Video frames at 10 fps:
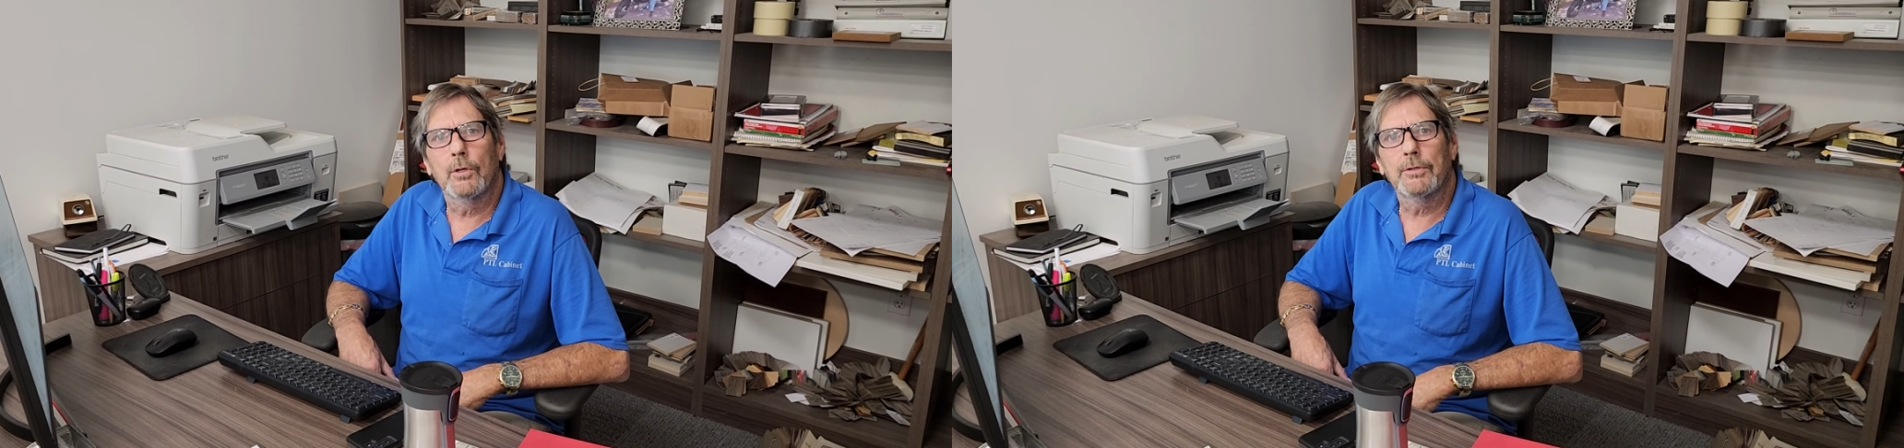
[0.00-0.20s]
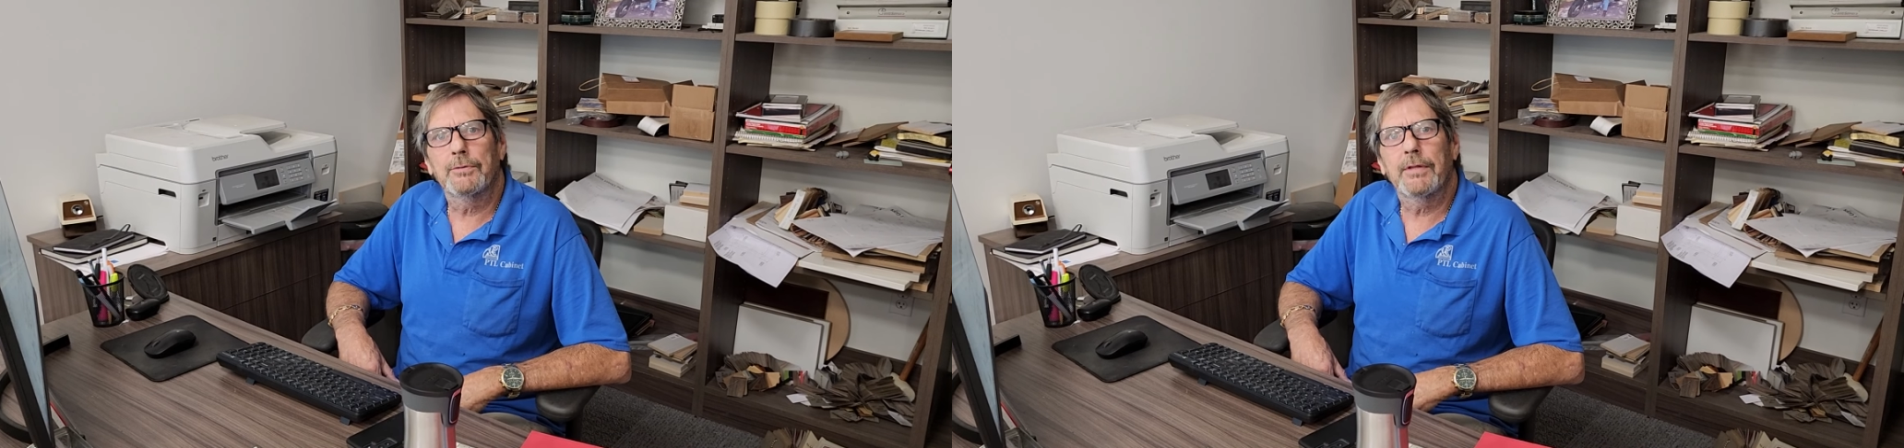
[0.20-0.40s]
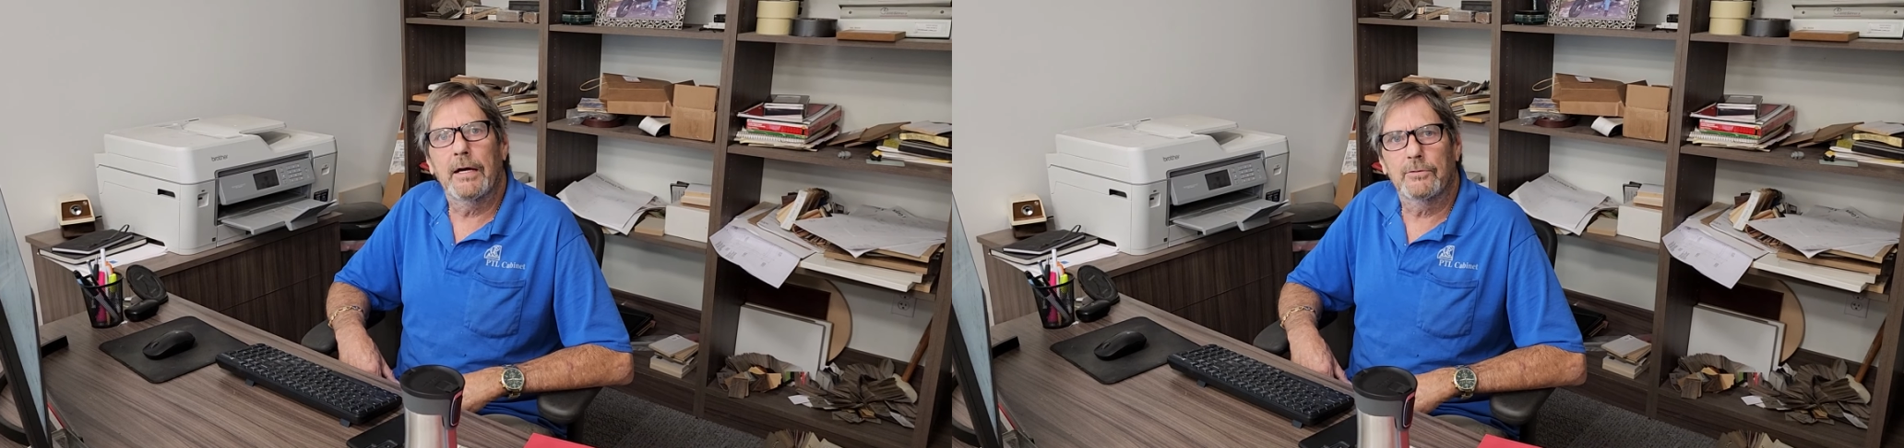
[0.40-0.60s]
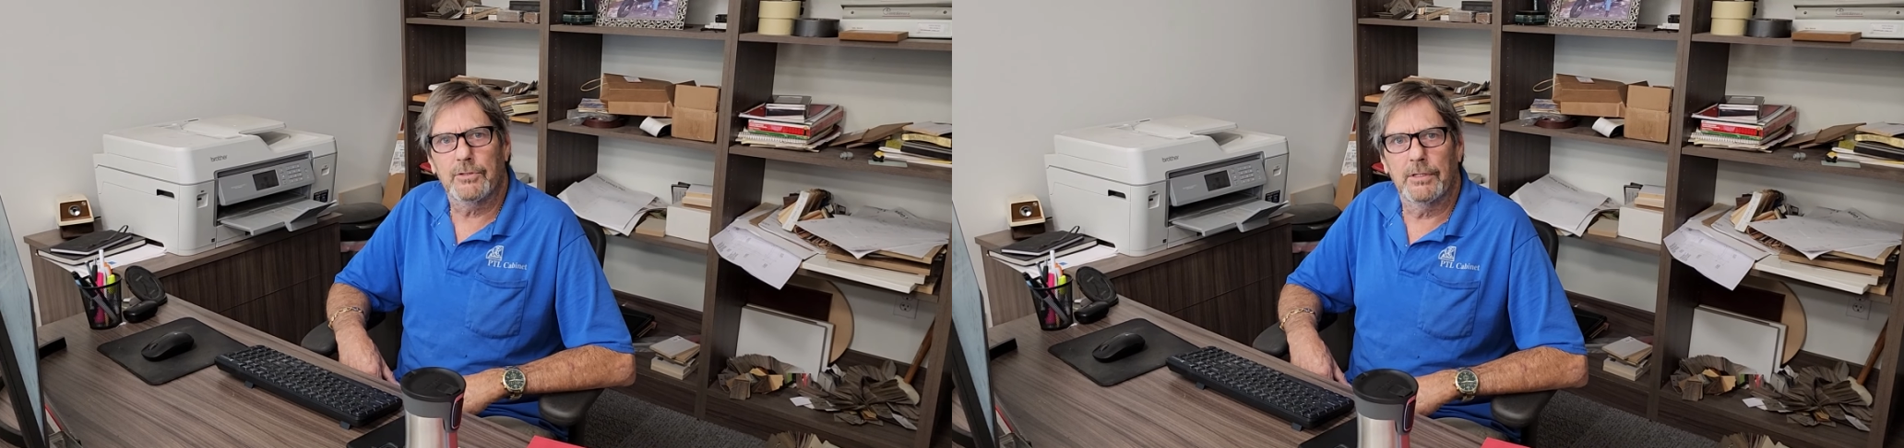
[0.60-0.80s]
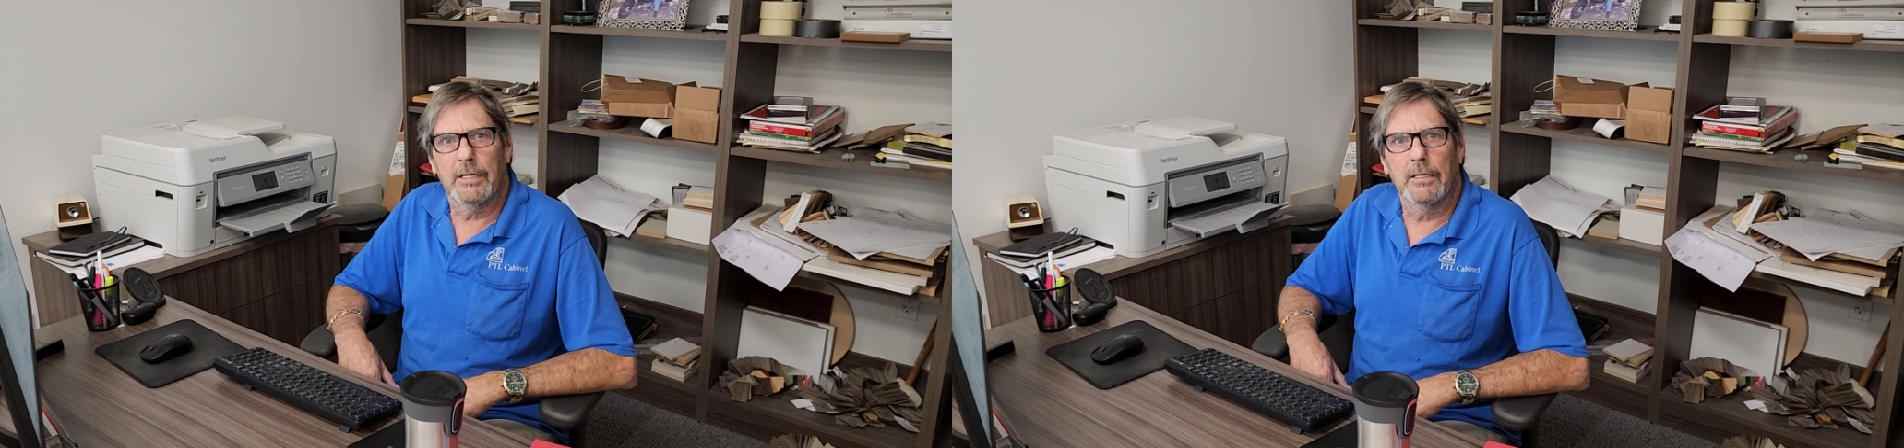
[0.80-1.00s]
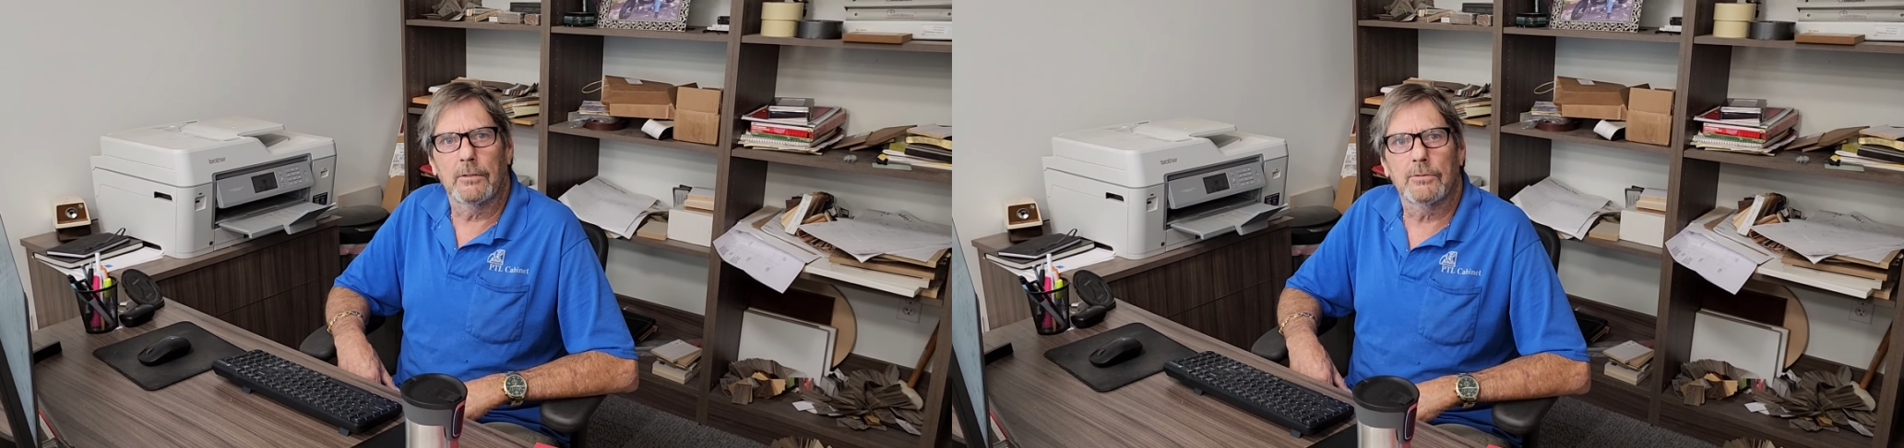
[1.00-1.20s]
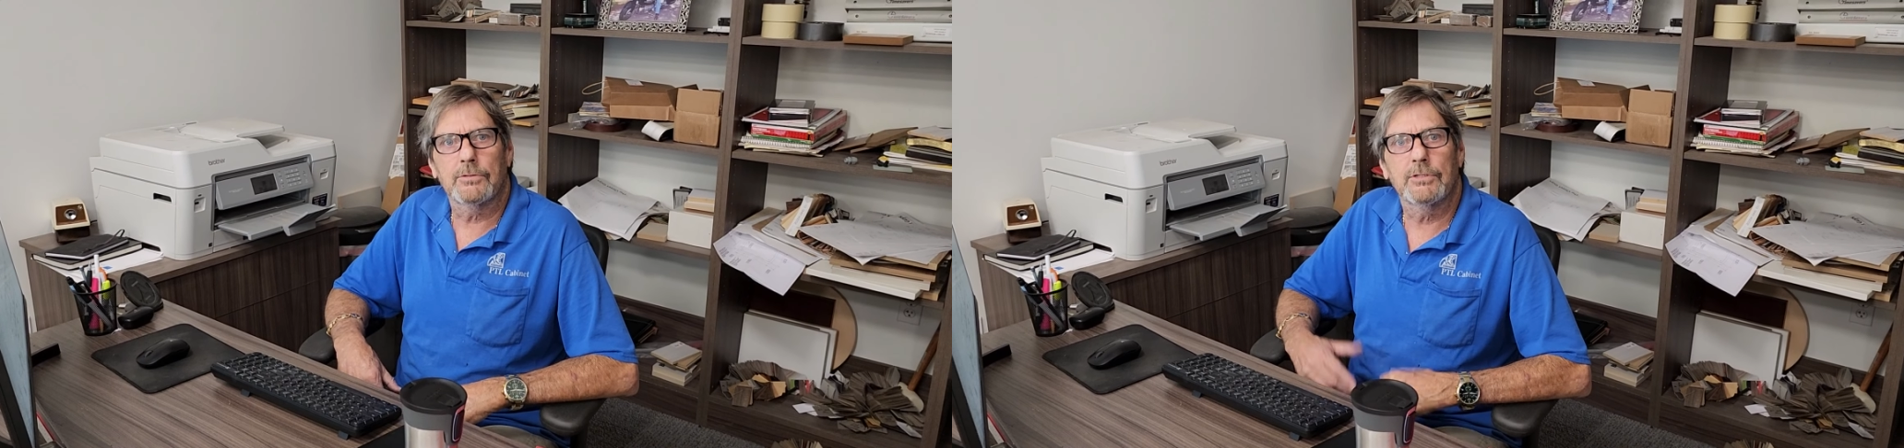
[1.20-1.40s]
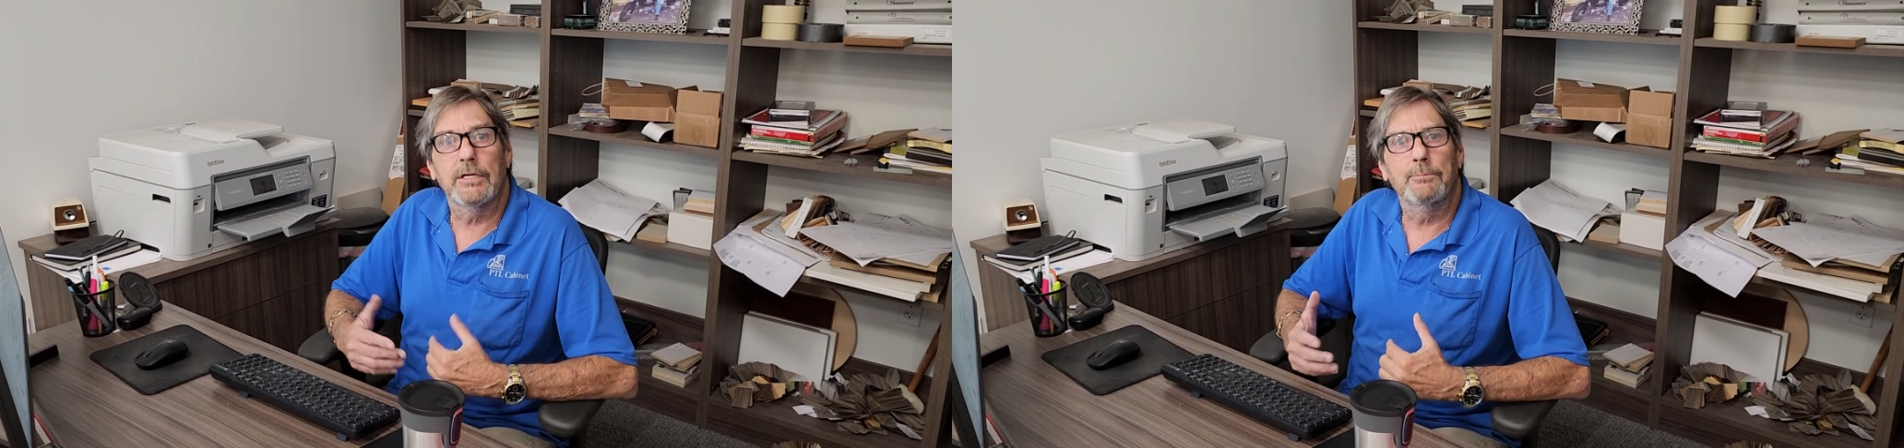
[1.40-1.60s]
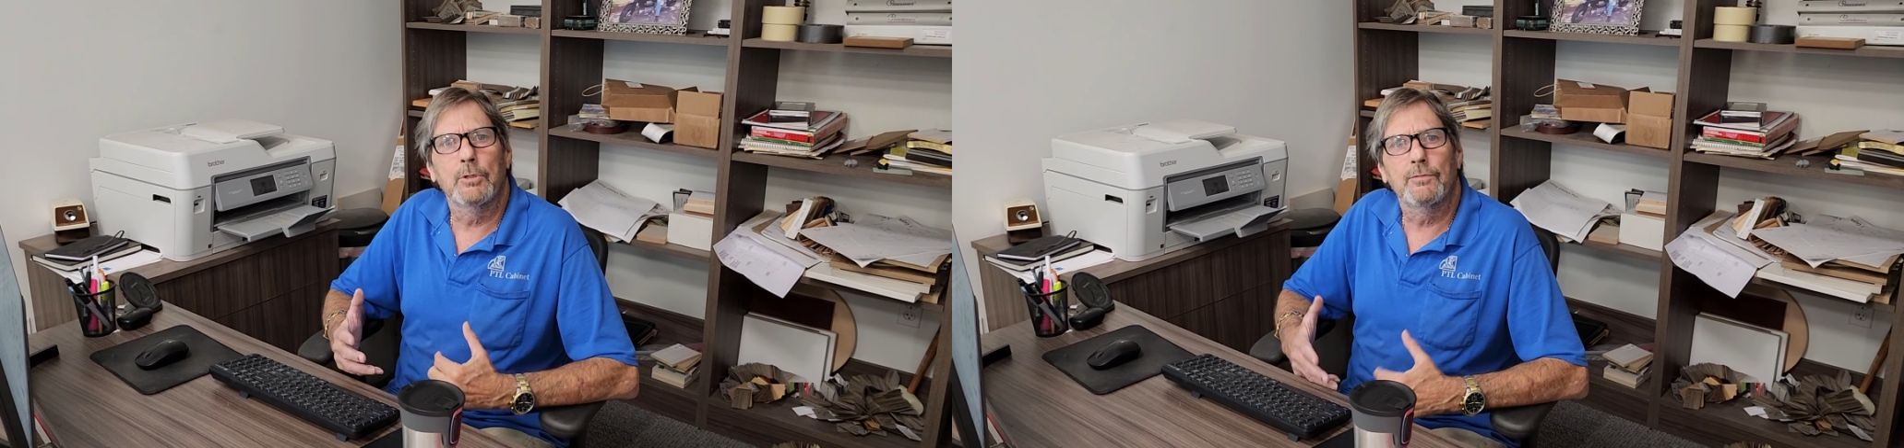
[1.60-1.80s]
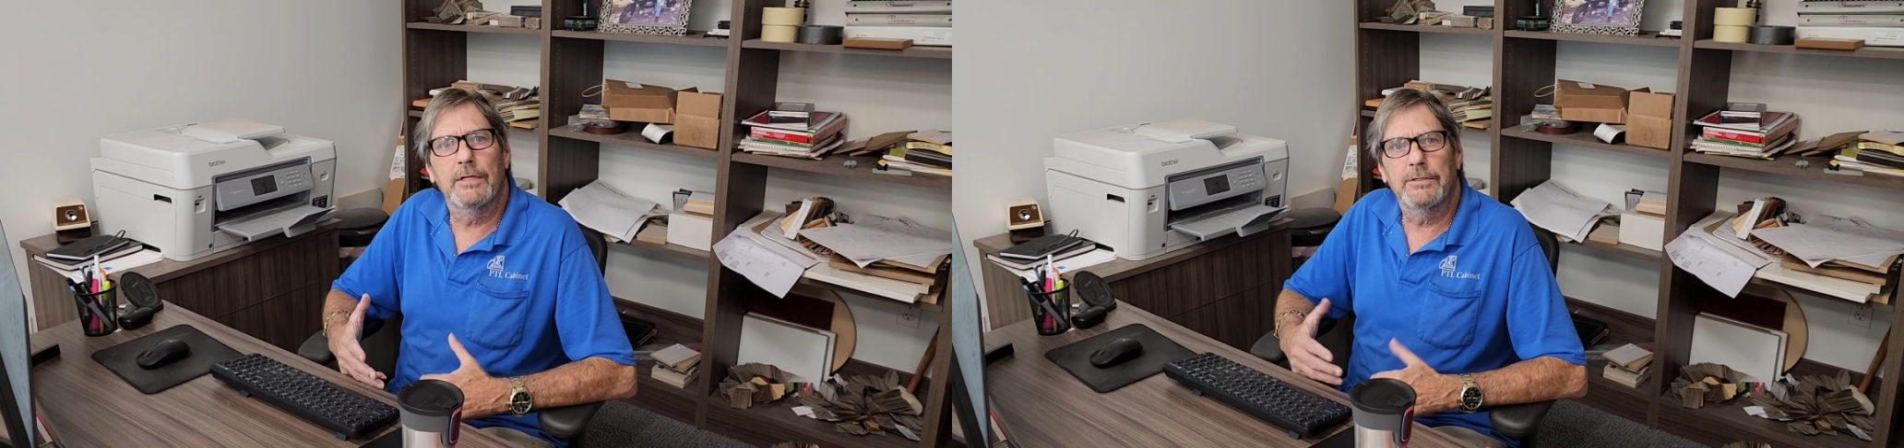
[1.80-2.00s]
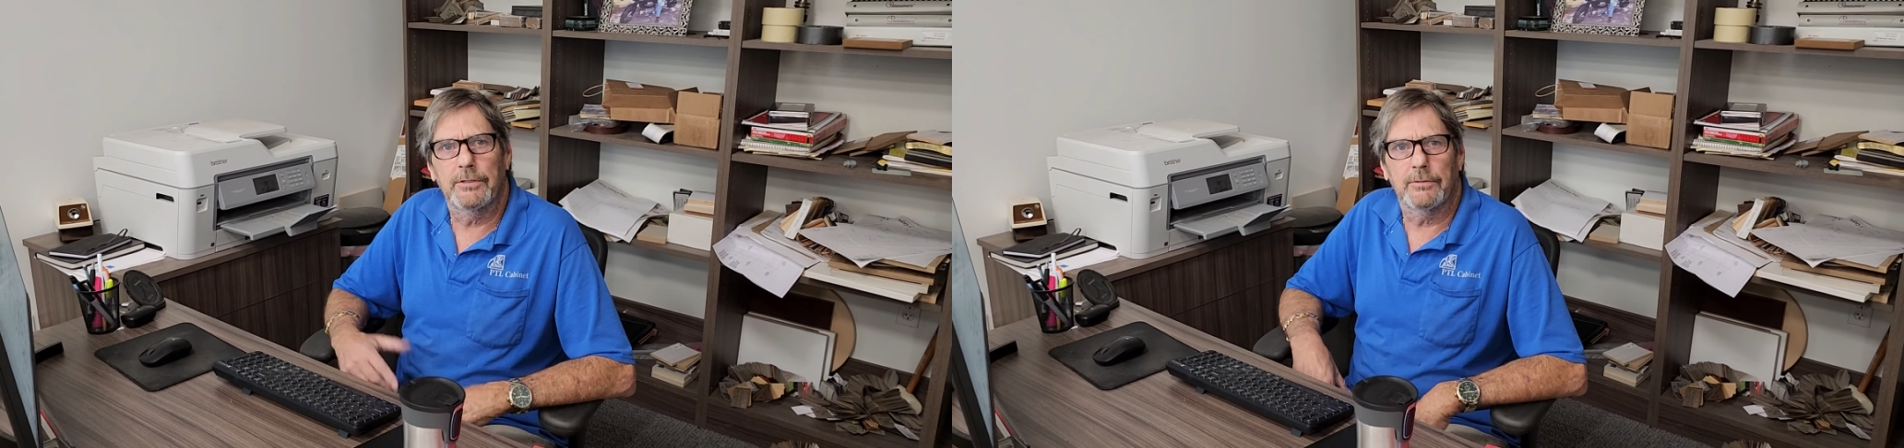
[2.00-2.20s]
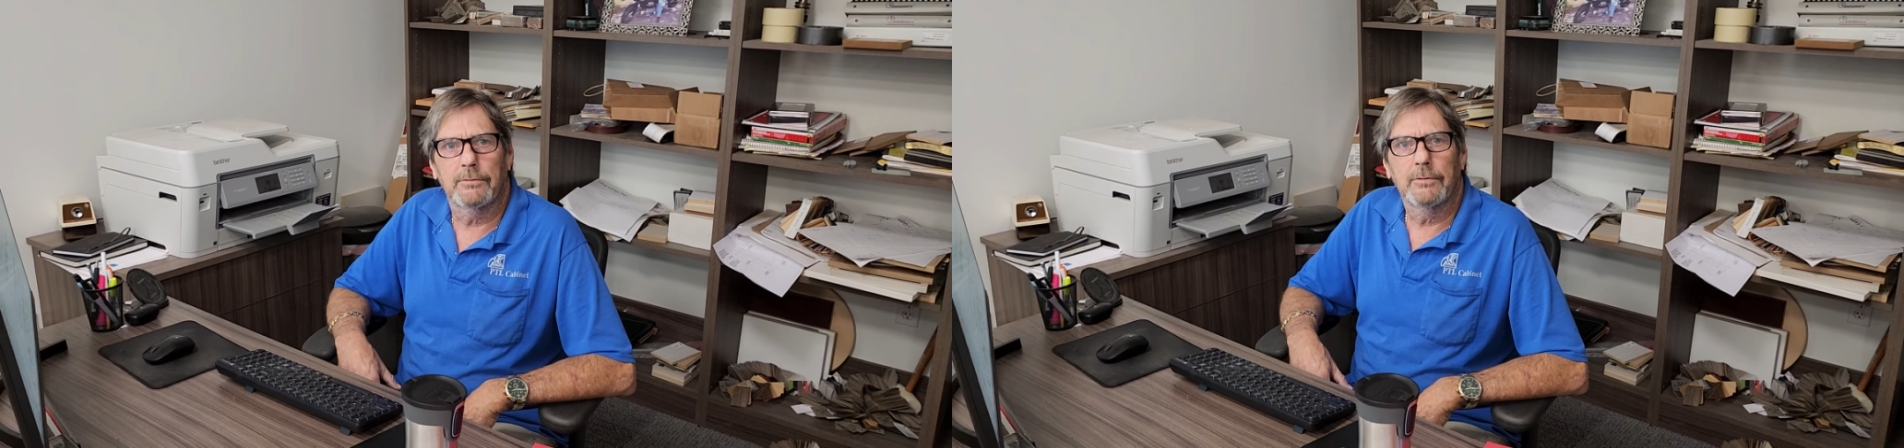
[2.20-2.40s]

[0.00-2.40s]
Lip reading: $400,000 to get moved in here,